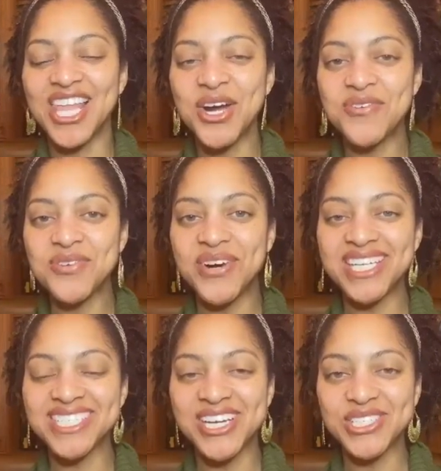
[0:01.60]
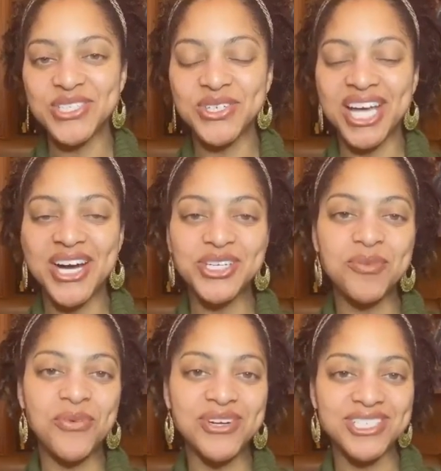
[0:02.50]
Hello everyone, it's Dr. Joelle,
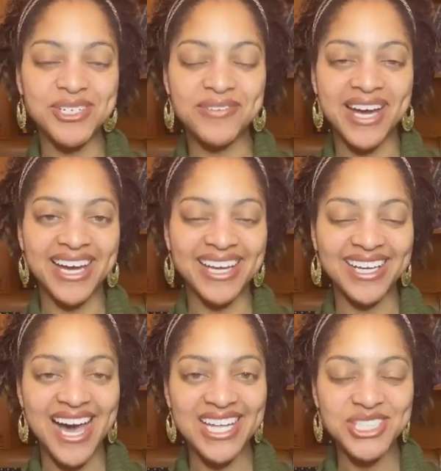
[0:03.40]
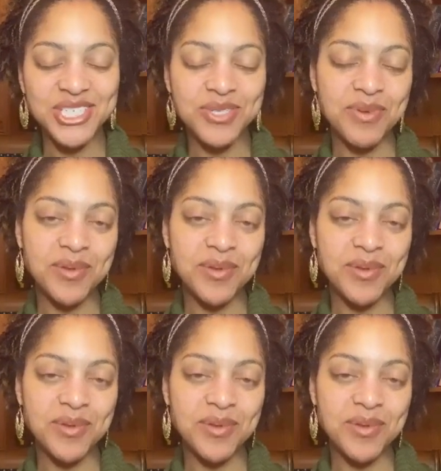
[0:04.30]
your board certified gynecologist,